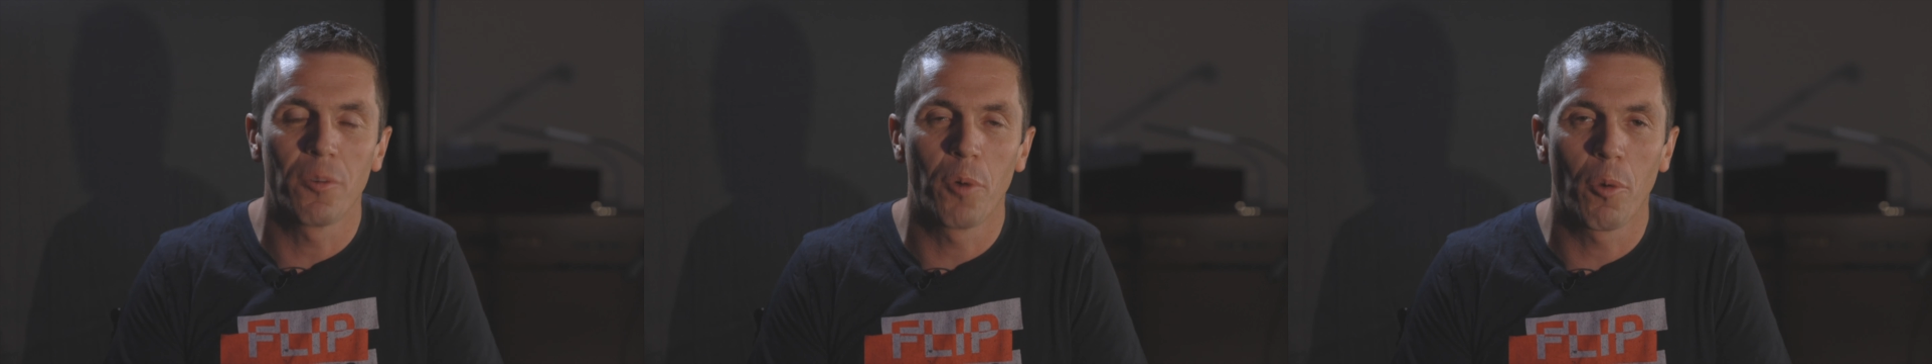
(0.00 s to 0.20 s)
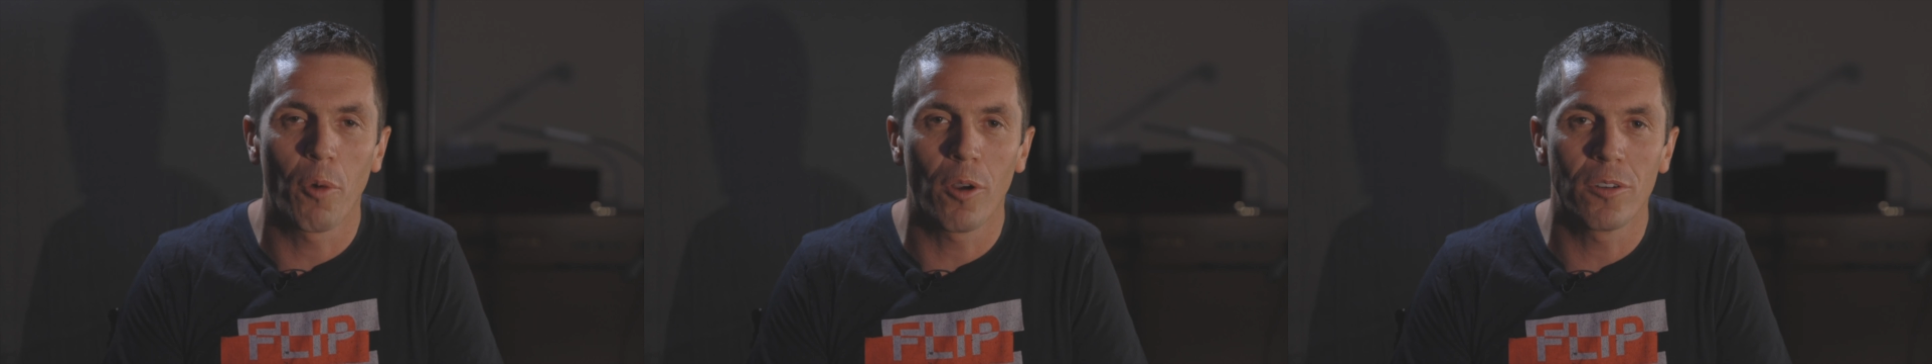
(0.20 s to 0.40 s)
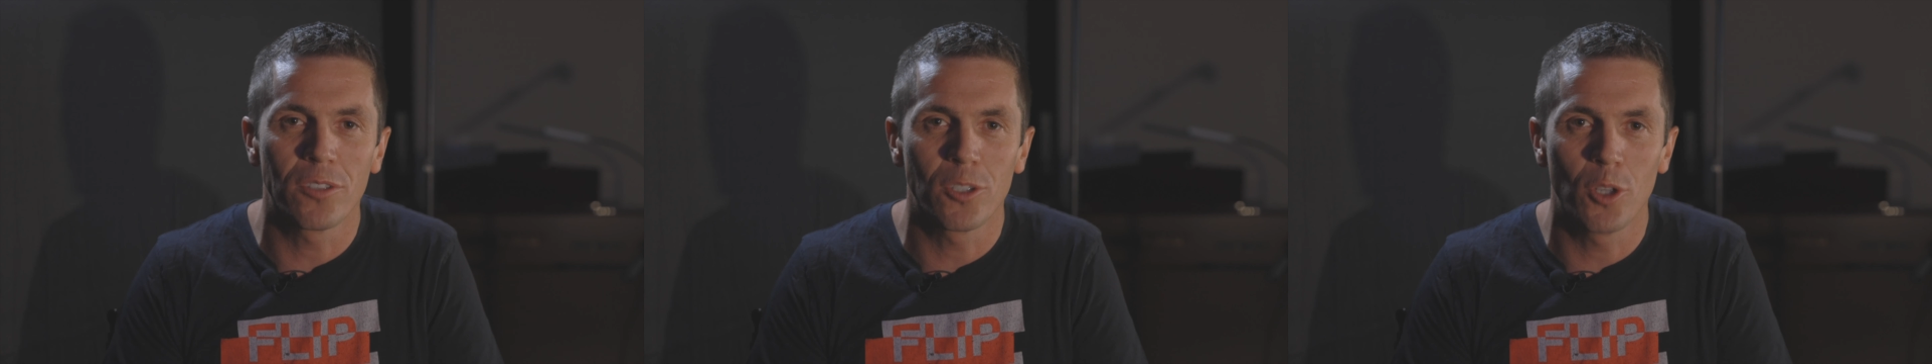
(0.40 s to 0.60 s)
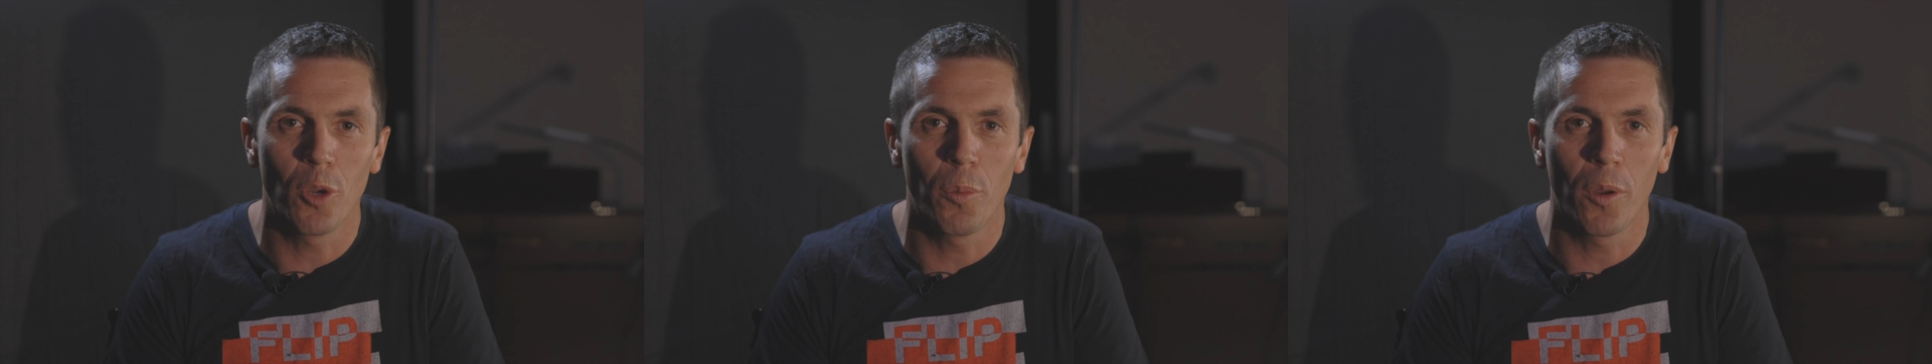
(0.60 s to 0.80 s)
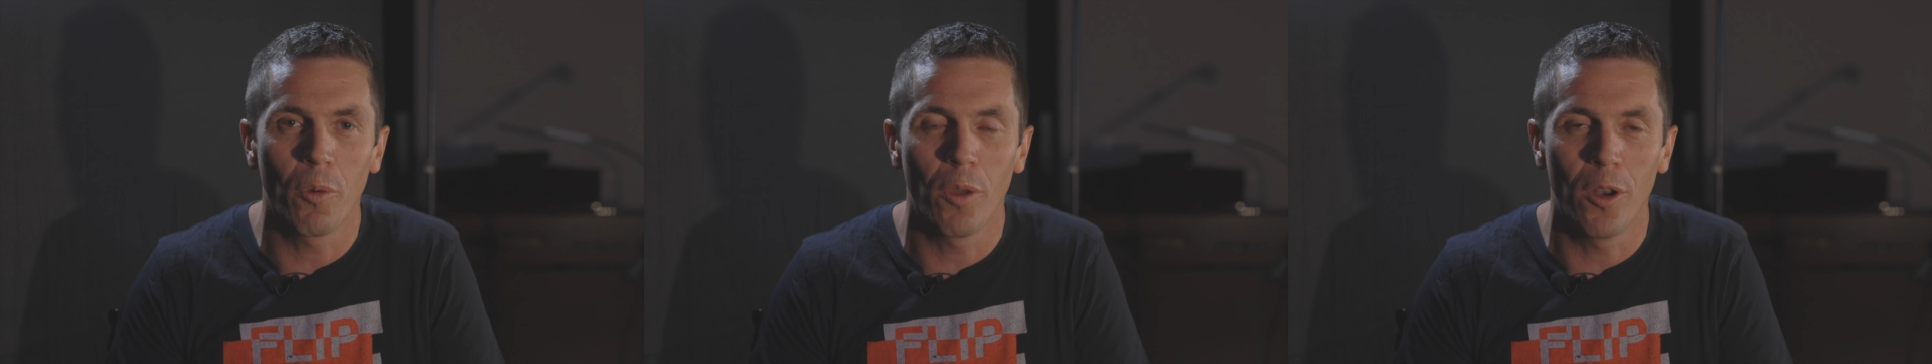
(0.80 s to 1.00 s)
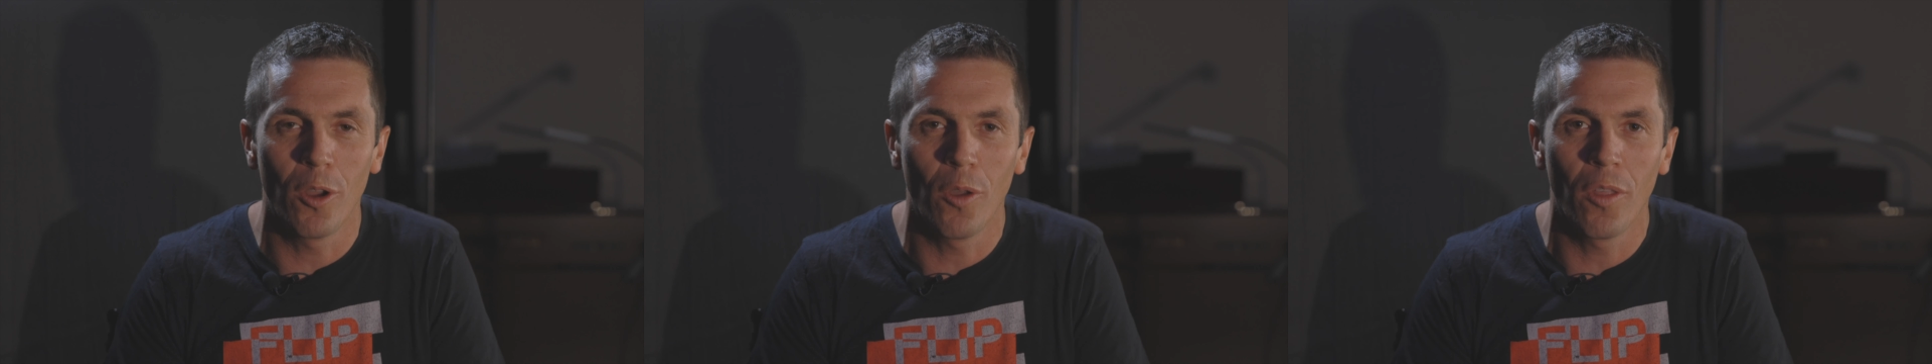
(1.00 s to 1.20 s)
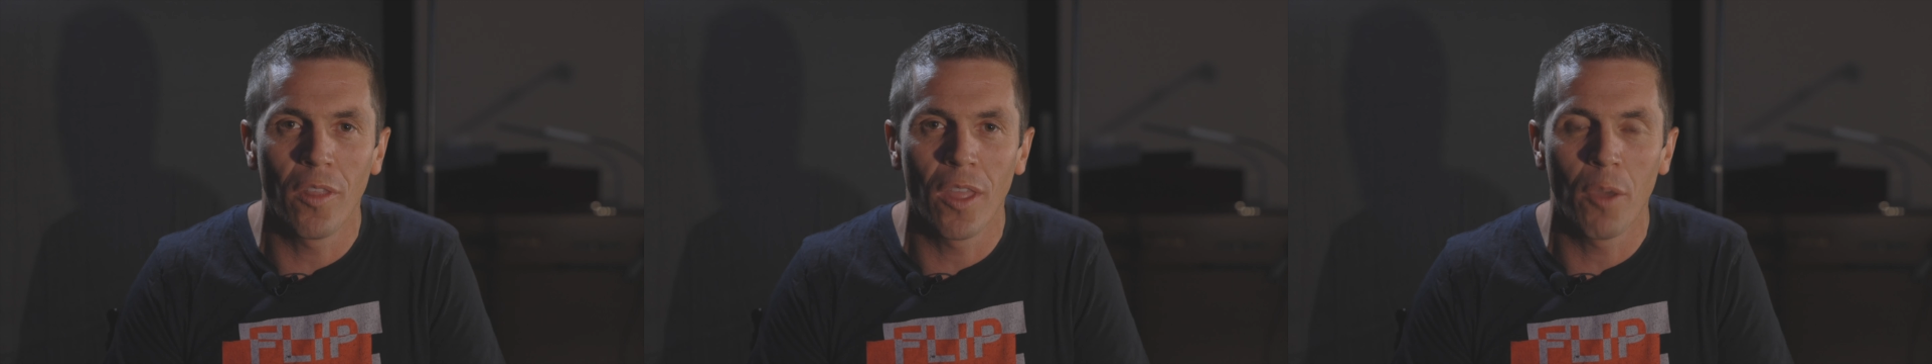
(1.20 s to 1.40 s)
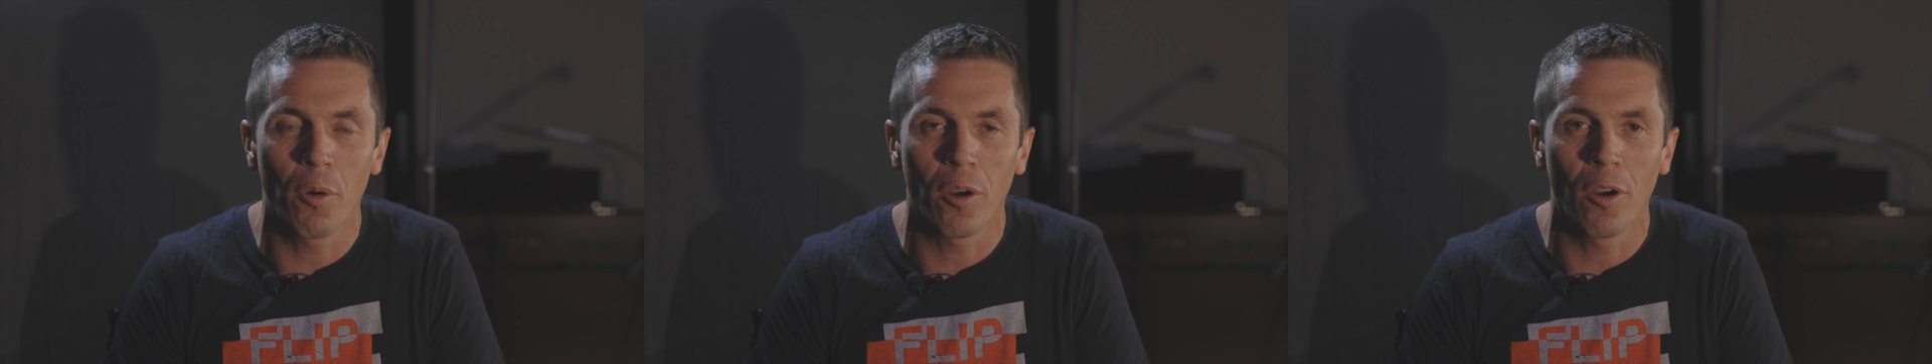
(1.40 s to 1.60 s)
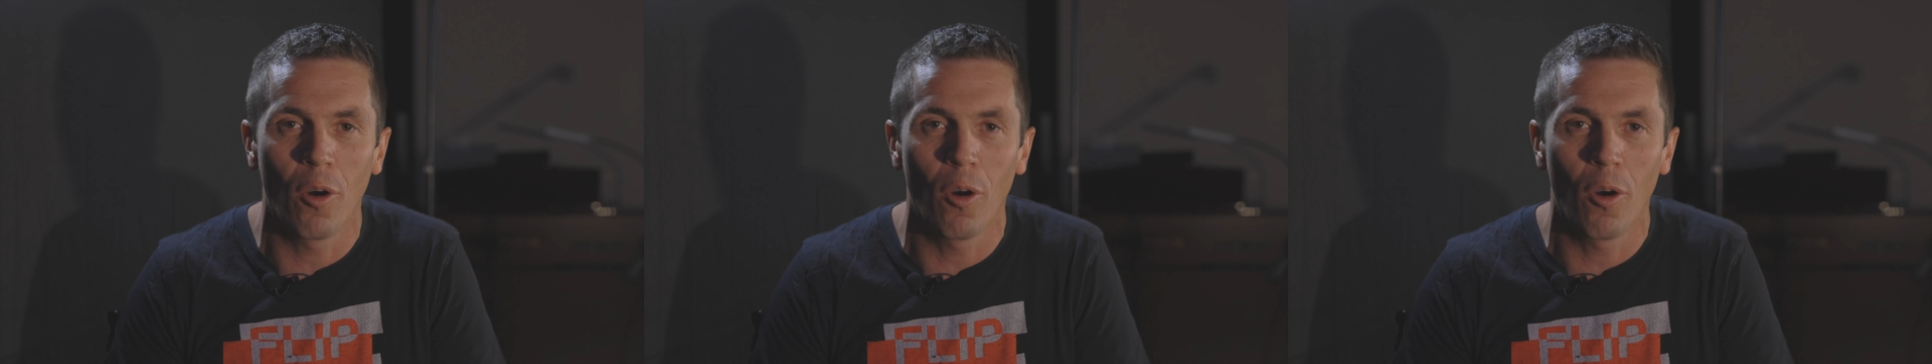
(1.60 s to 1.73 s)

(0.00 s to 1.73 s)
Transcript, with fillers: We weren't stupid, we knew that they were